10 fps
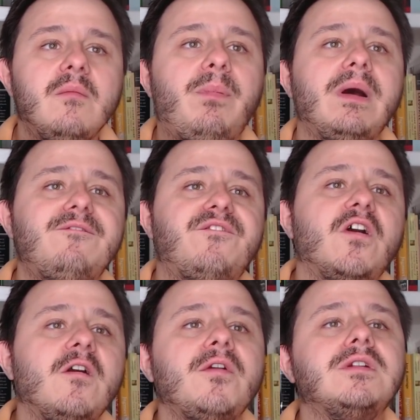But
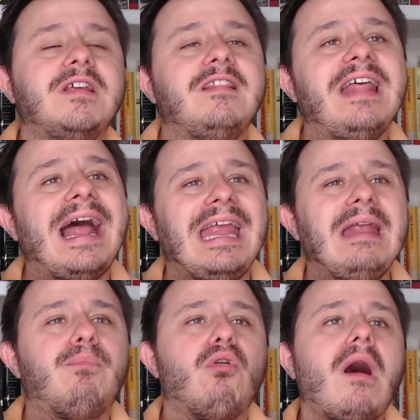further to that,
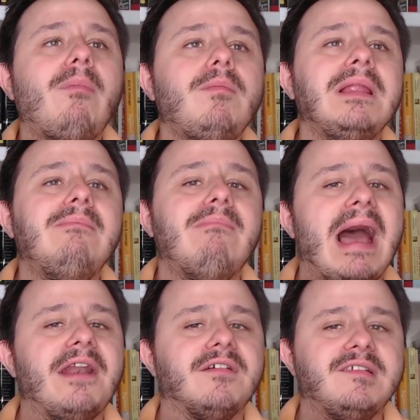it probably
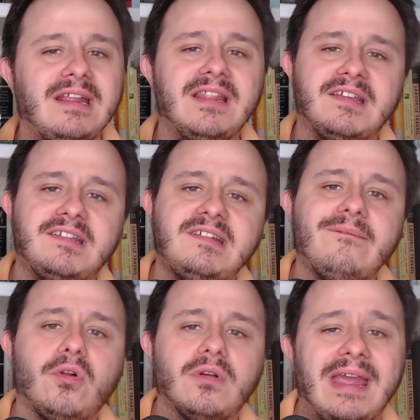matters in the
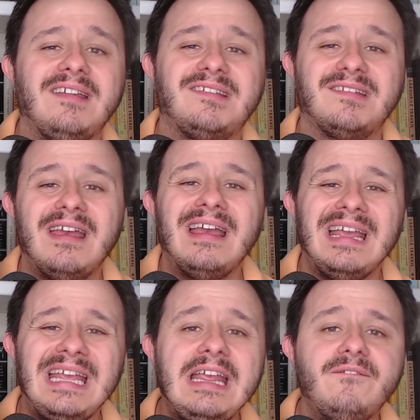civil case
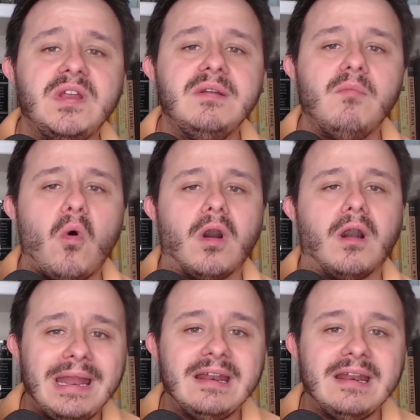even more.